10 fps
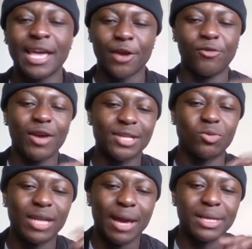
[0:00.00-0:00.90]
If you guys know
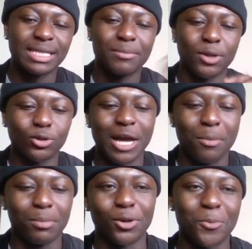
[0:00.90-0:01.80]
what that means, let me know
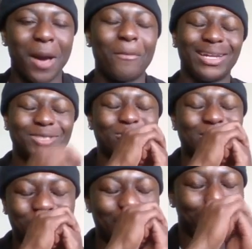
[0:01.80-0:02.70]
down below, man. But this was a
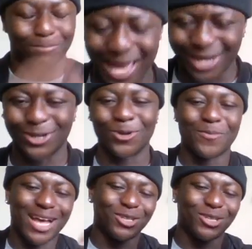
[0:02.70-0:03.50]
straight banger though, man.